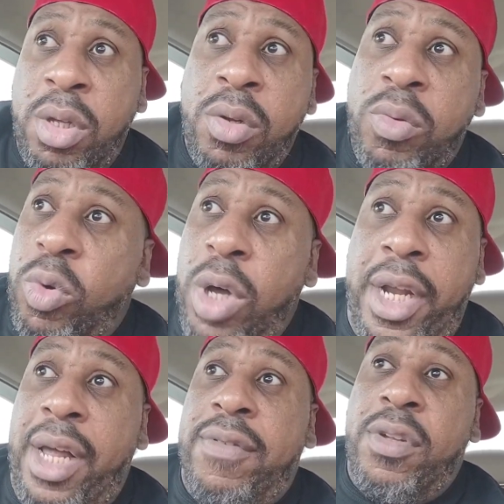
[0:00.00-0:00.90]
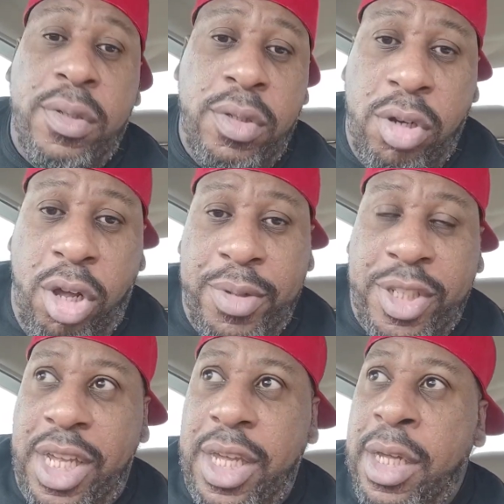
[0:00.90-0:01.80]
whatever. You know what I'm
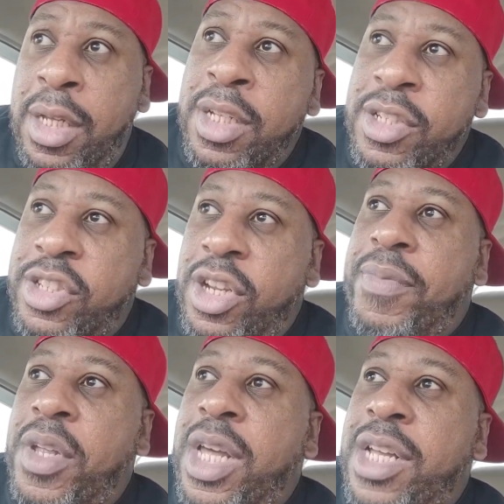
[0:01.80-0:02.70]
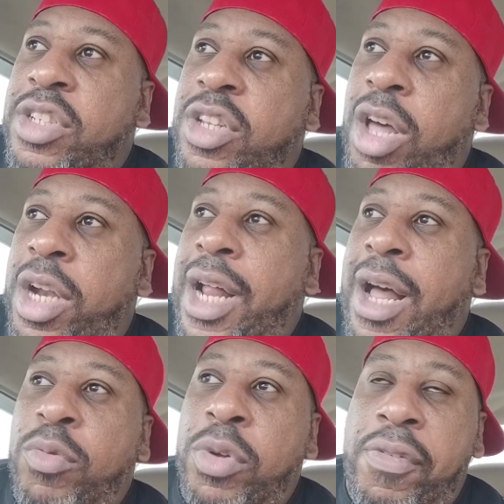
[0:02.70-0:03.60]
saying? Something that started
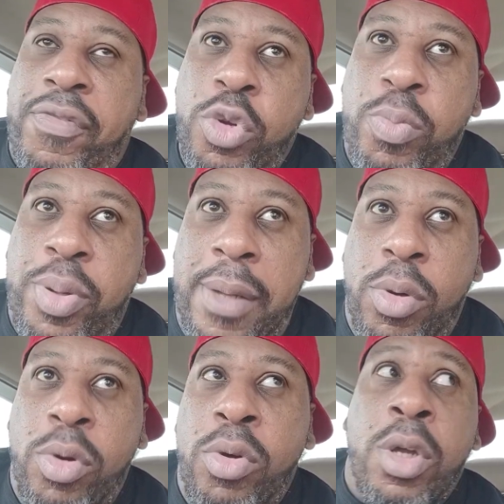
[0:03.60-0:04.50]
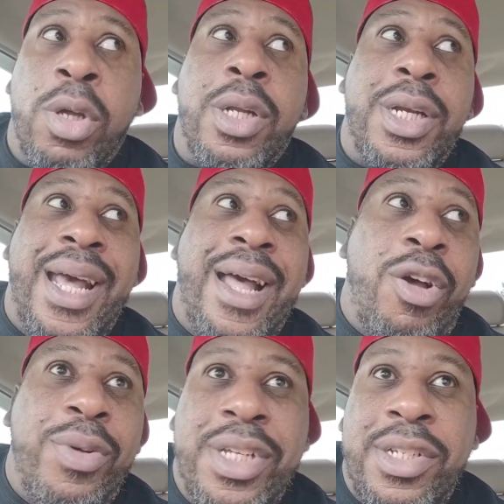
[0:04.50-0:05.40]
out with a few people
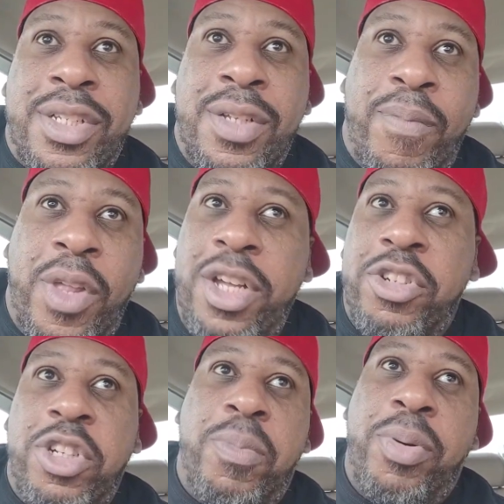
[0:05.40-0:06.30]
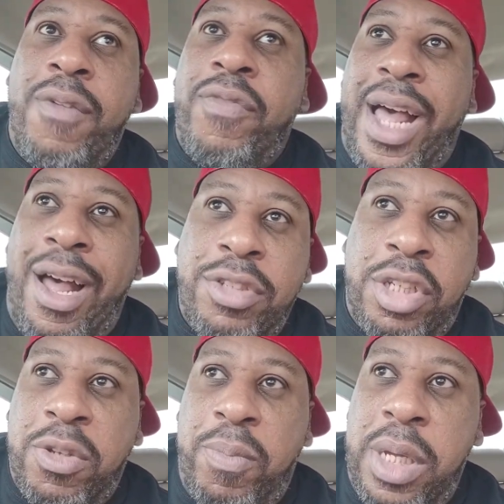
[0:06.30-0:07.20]
now is hundreds upon thousands
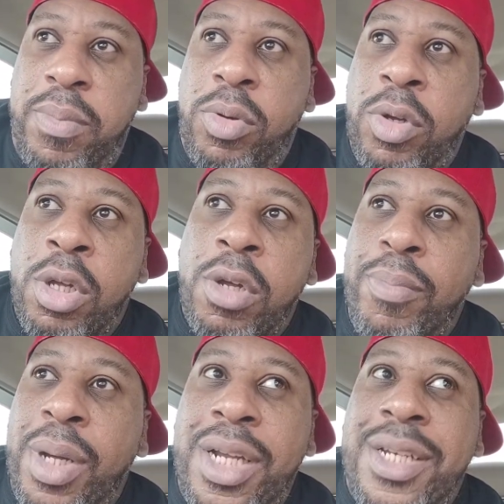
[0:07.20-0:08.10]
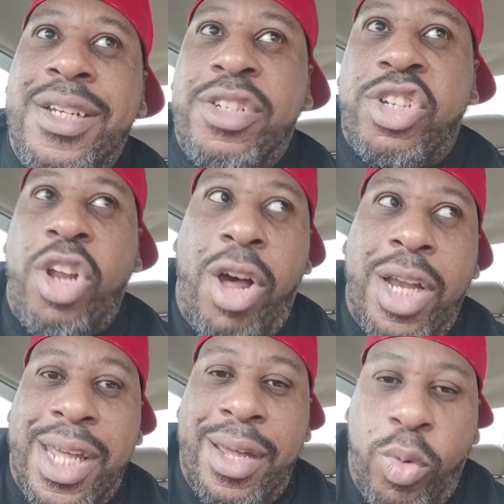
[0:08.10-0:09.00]
of people. But it didn't start
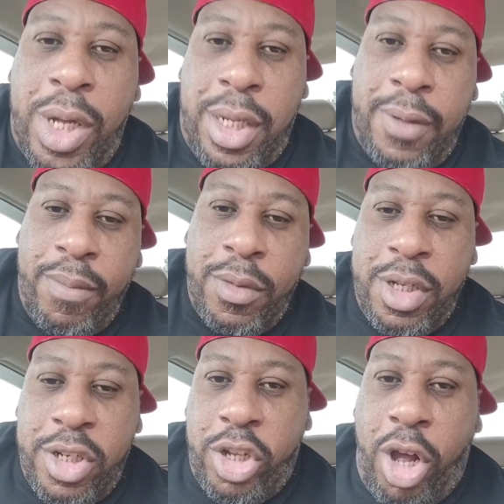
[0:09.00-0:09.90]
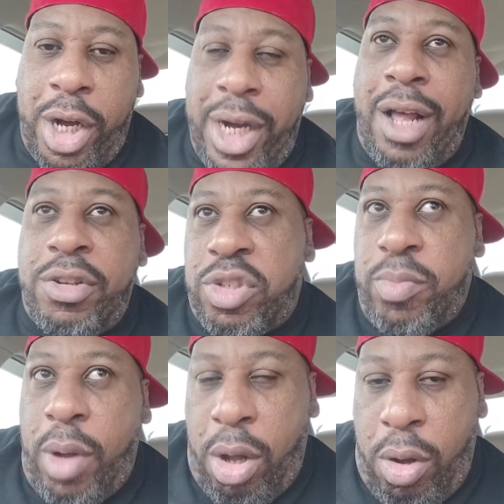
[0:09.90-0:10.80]
that way. It started out
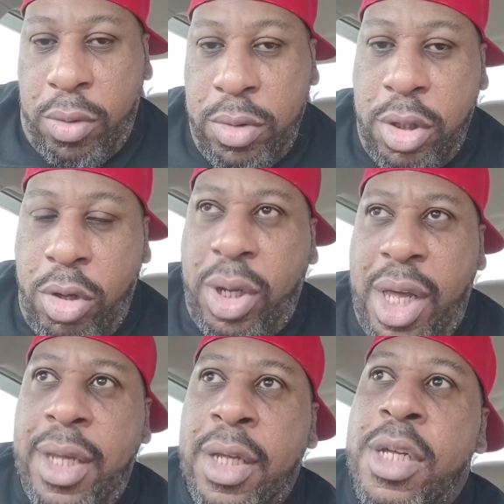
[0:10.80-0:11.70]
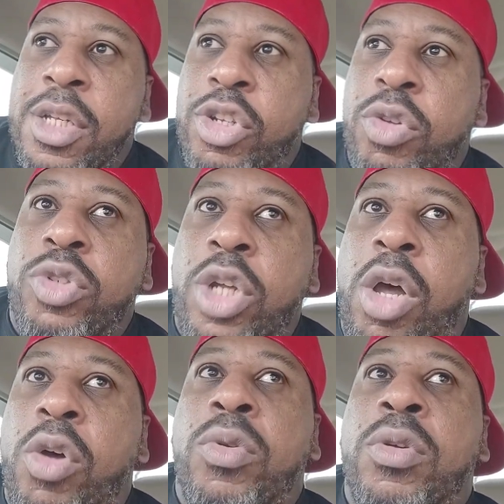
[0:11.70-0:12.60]
small. Okay. So
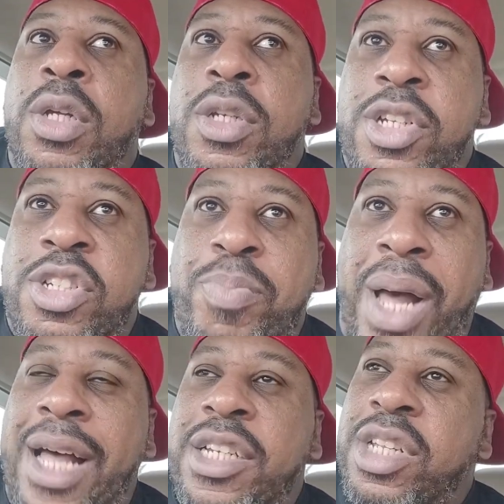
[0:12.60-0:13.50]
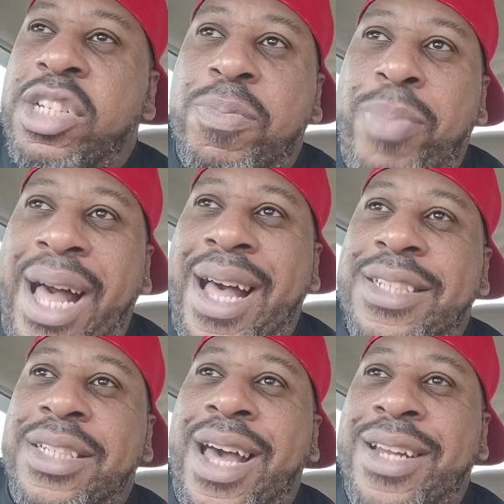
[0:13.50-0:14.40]
don't despise, despise
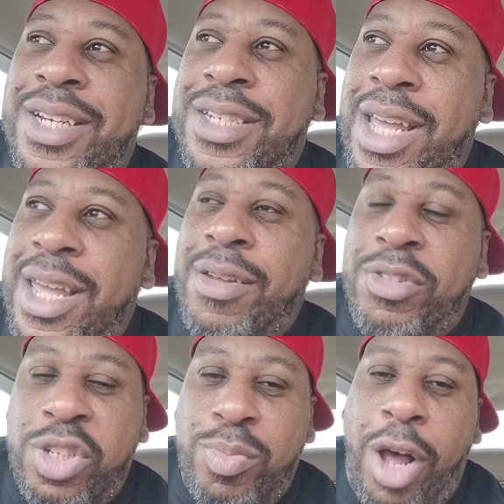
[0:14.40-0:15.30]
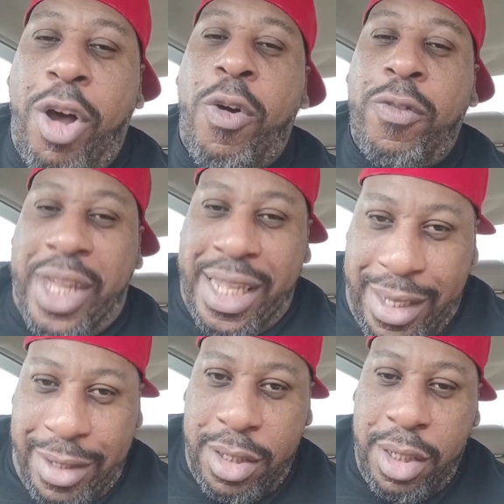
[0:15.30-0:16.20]
not the day of small
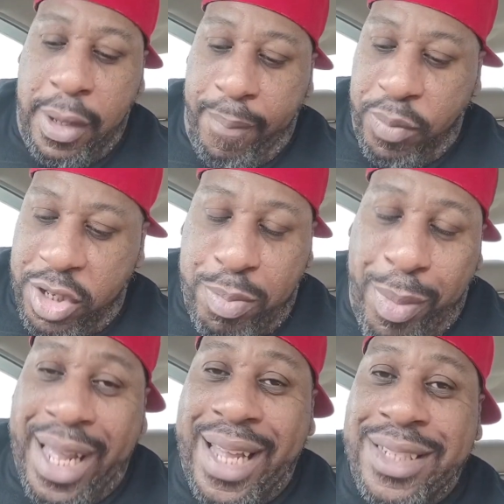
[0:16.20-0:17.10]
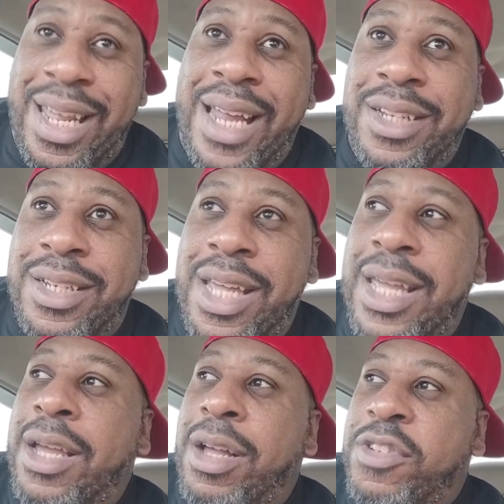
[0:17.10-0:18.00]
things. Despise not the
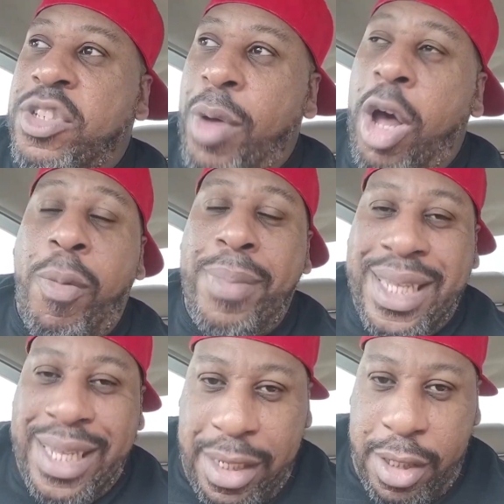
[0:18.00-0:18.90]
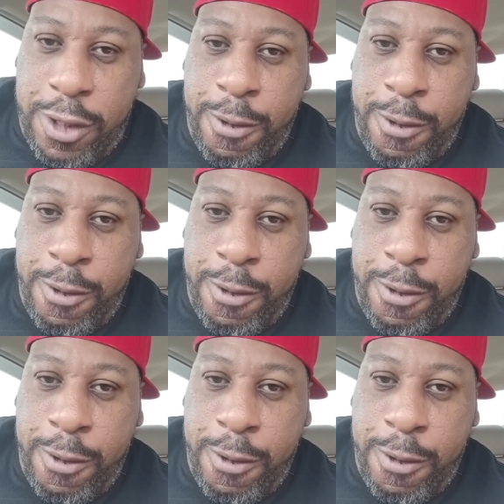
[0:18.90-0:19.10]
day of small beginnings.